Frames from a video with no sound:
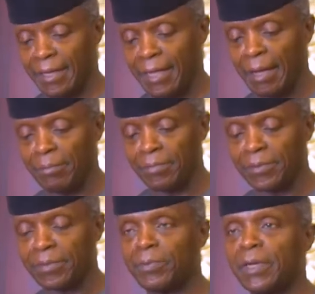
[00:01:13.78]
I'm
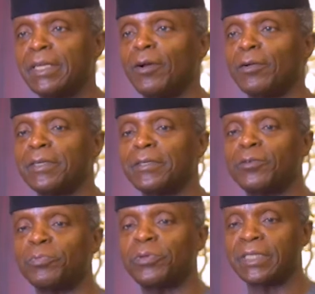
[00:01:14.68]
especially honored
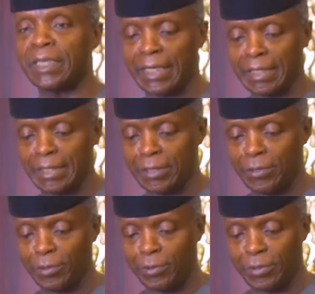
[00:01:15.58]
to present to
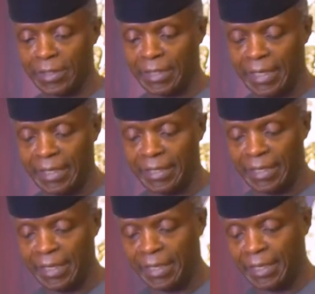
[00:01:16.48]
you today
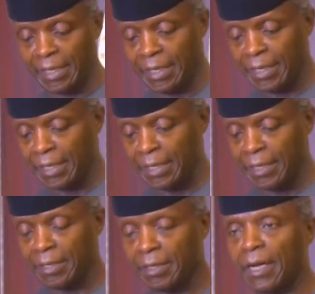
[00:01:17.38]
the
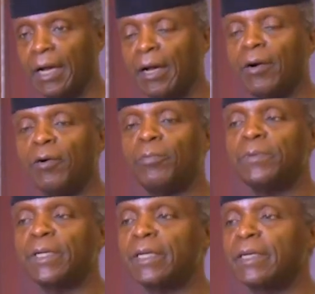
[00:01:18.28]
uh,
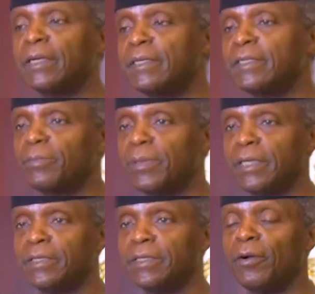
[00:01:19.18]
opening
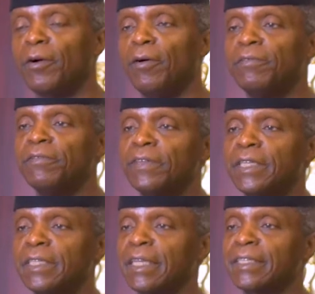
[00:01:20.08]
speech of
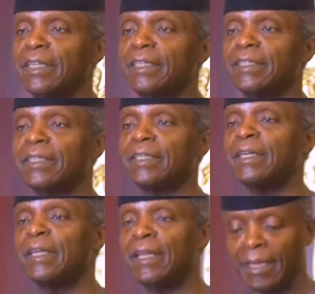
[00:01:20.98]
His
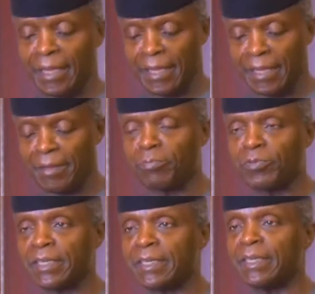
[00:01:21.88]
Excellency, the
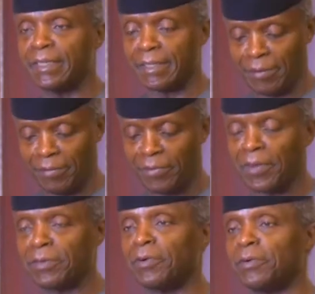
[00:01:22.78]
President of the
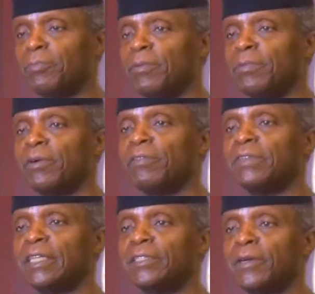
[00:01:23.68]
Federal Republic of
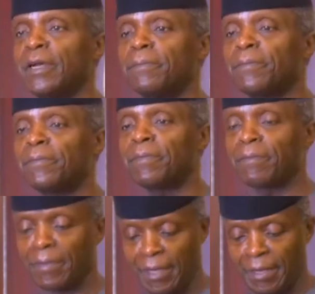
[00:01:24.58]
Nigeria,
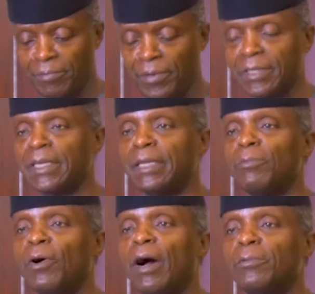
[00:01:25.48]

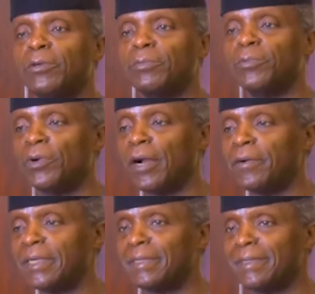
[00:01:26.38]
President Muhammadu Buhari.